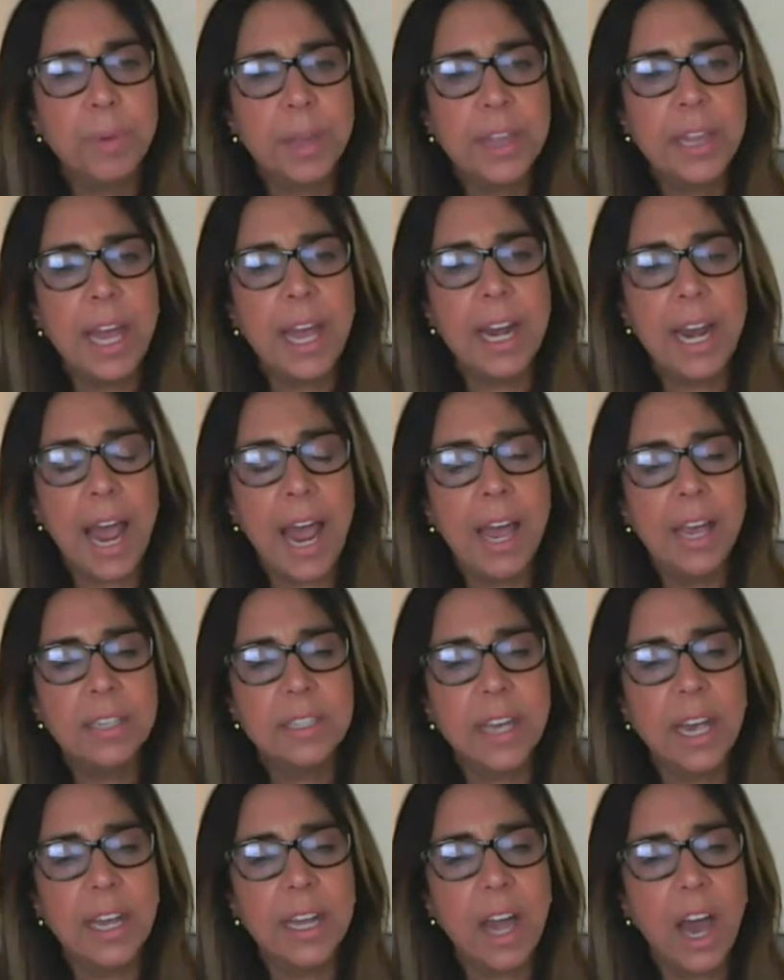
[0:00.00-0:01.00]
but then
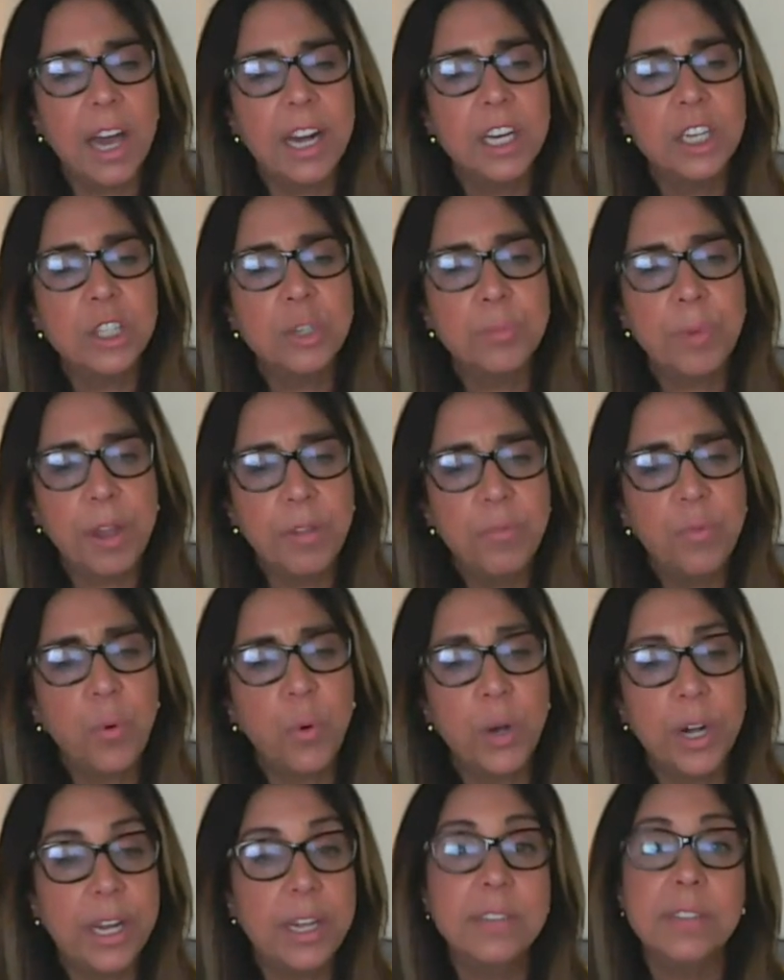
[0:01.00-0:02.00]
as I got into my
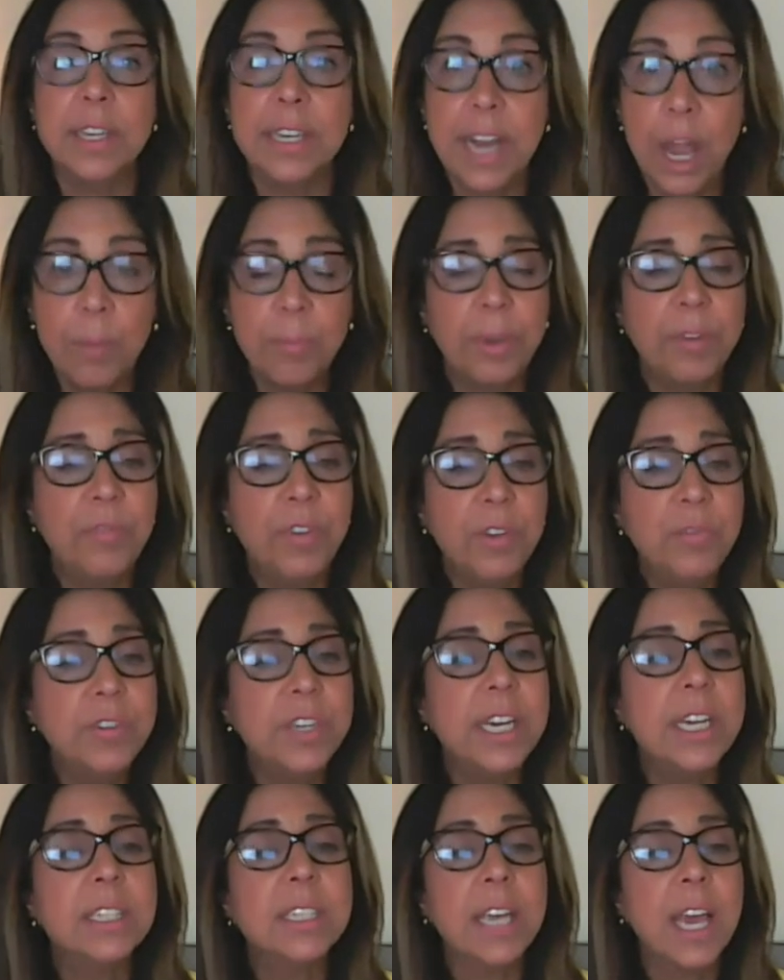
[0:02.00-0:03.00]
40s and now my
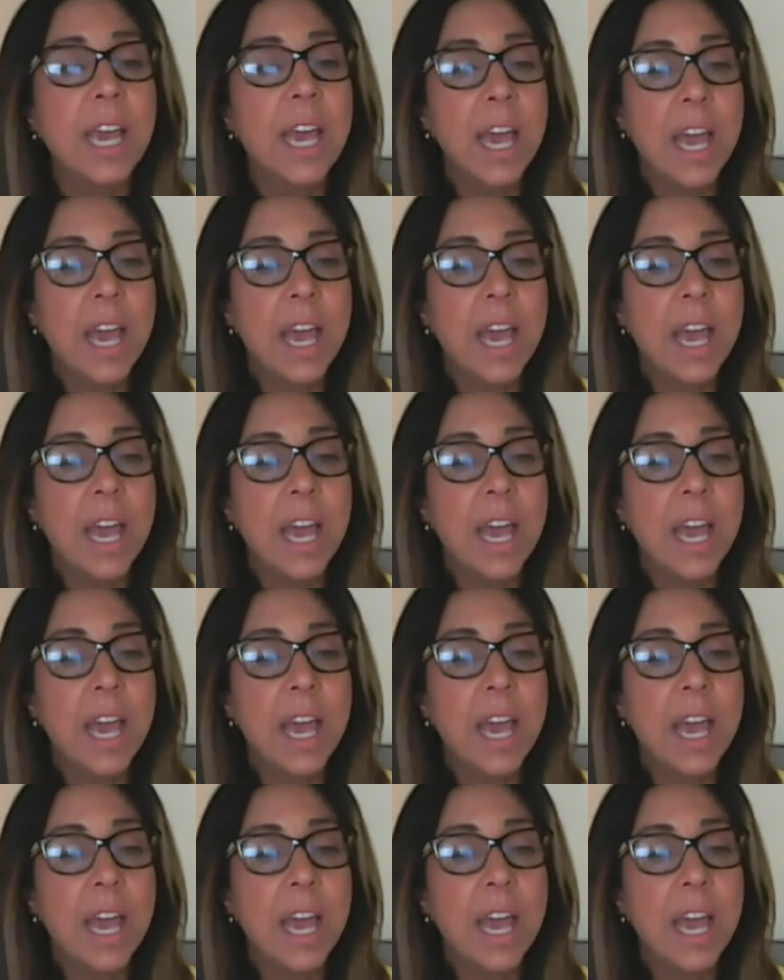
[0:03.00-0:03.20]
50s,